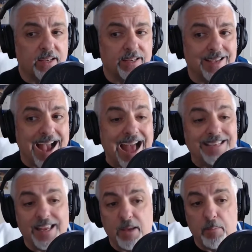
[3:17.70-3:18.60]

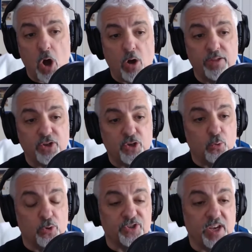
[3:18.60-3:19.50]
gotten him all the
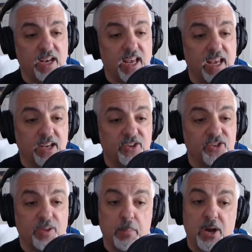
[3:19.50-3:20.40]
tools he needs.
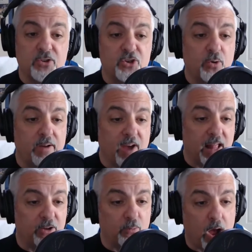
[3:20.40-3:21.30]
The Bears do have
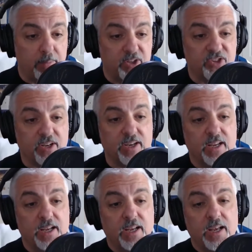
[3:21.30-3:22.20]
Allen Robinson.
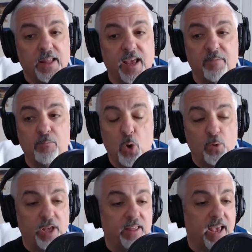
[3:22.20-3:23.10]
They have
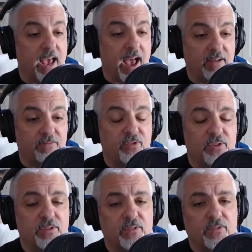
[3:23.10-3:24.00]
Mooney. They have
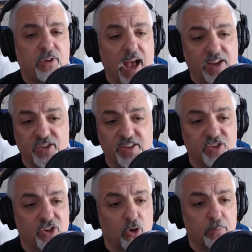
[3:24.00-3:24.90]
guys at the
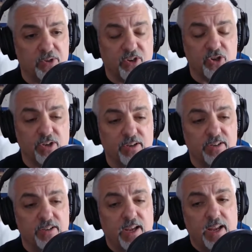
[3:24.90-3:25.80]
skill position,
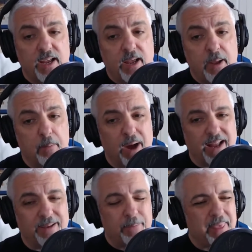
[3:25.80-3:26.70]

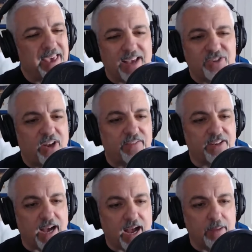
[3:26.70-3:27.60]
but he hasn't had the
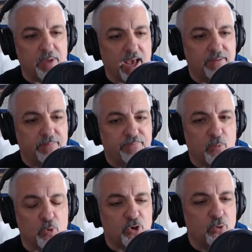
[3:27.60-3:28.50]
time yet.
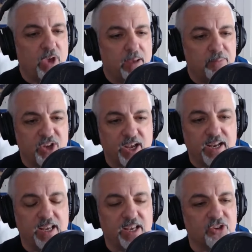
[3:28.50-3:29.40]
We're 2 games
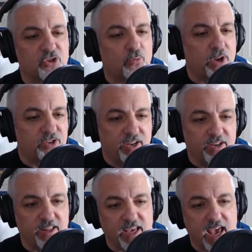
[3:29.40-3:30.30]
in. He gets thrust
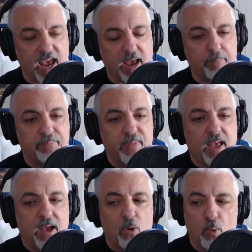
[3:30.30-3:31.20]
into the game
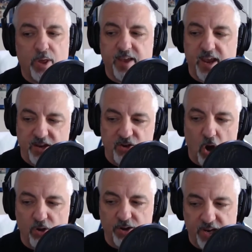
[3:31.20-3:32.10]
with a
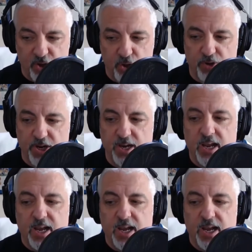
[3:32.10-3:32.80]
Dalton injury,